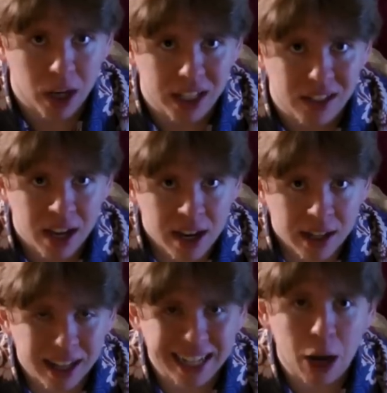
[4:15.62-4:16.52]
was.
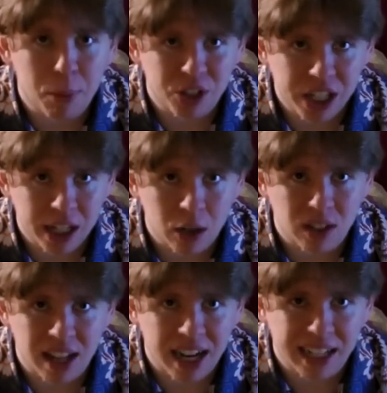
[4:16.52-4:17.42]
Like Al
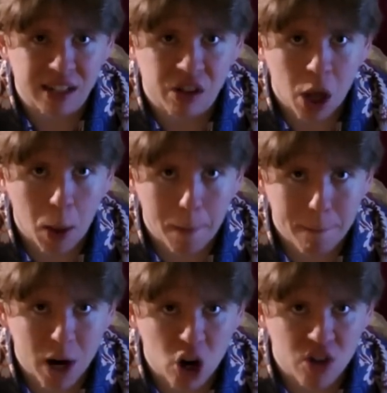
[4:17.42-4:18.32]
Pacino's lines,
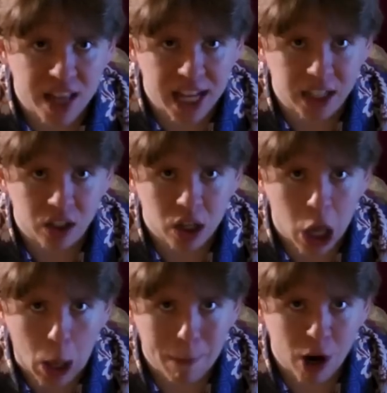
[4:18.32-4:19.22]
"Burn this.
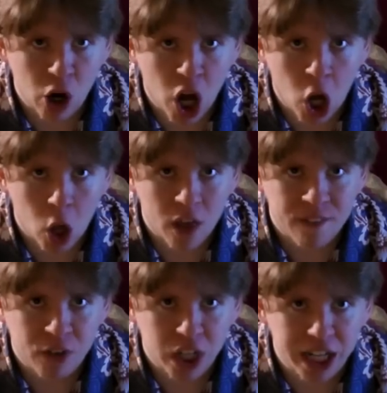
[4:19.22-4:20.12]
Burn all
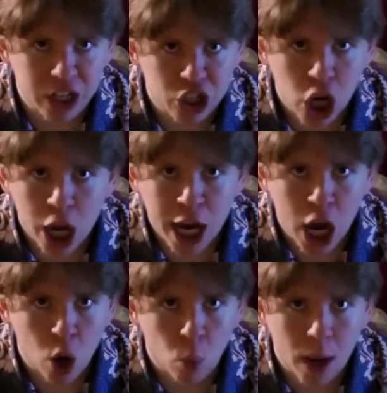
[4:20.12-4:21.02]
the footage.
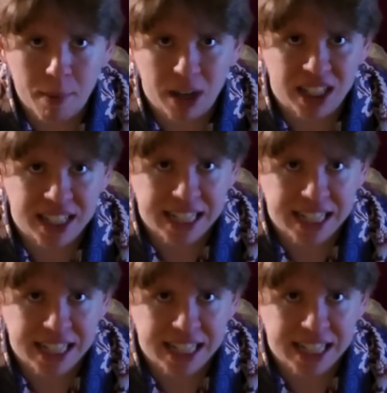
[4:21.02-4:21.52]
No one must